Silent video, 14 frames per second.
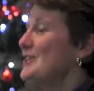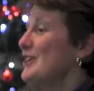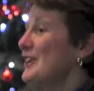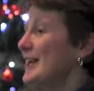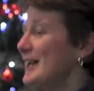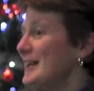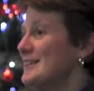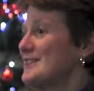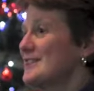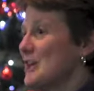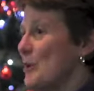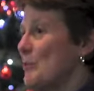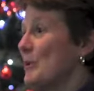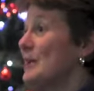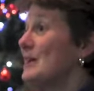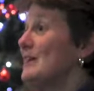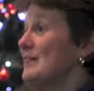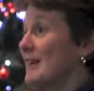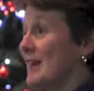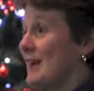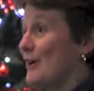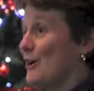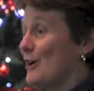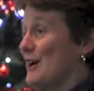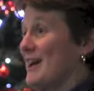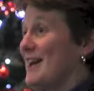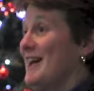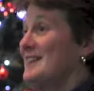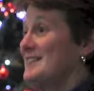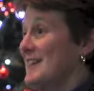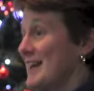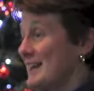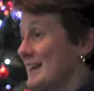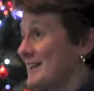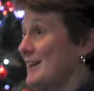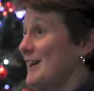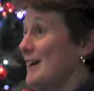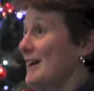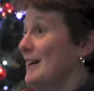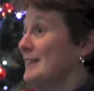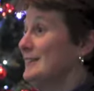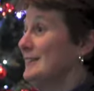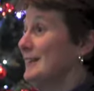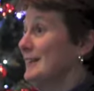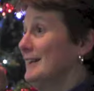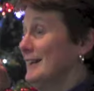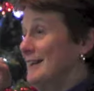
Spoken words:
You needed somebody there taking on